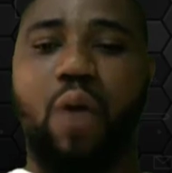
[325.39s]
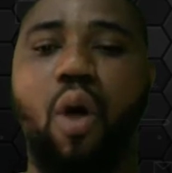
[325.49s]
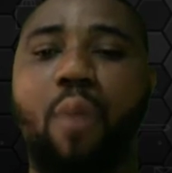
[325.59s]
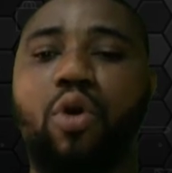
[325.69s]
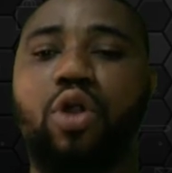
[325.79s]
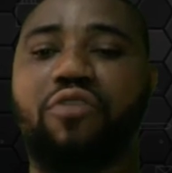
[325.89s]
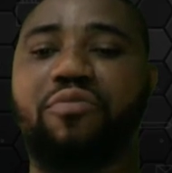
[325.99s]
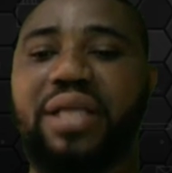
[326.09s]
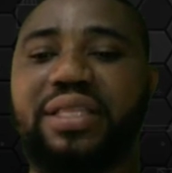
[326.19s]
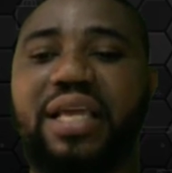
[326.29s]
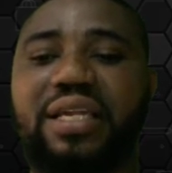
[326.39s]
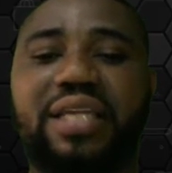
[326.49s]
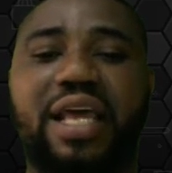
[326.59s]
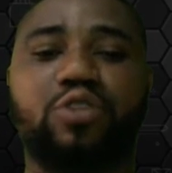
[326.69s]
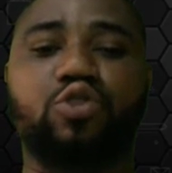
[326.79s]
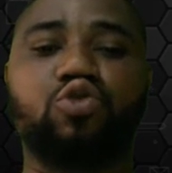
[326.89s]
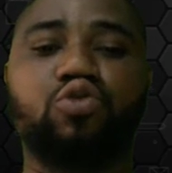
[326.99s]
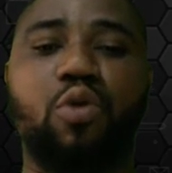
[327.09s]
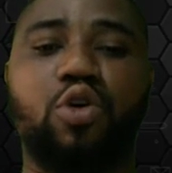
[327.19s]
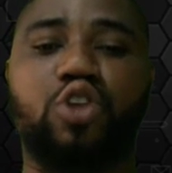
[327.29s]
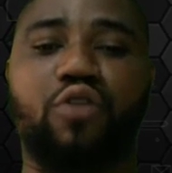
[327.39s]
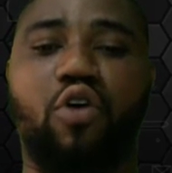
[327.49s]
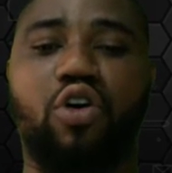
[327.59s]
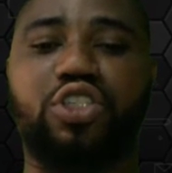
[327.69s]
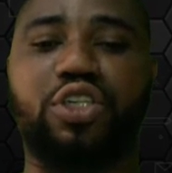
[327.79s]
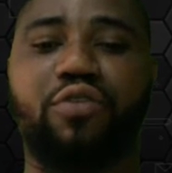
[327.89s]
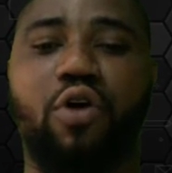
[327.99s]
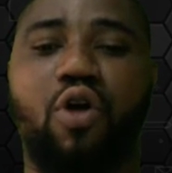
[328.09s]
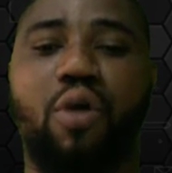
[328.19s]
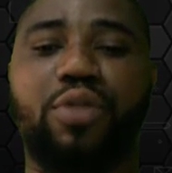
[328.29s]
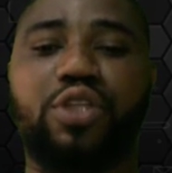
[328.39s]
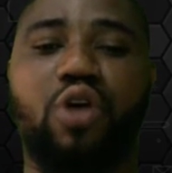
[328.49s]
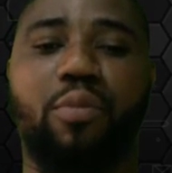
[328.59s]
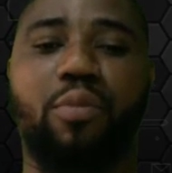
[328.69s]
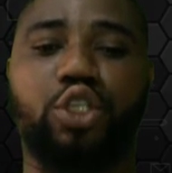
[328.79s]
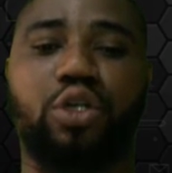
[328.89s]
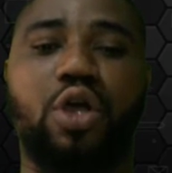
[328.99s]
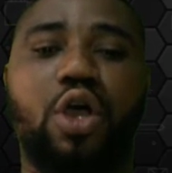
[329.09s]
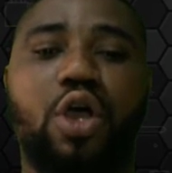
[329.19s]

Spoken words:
that 1 mole of methane needed 2 moles of oxygen for complete combustion.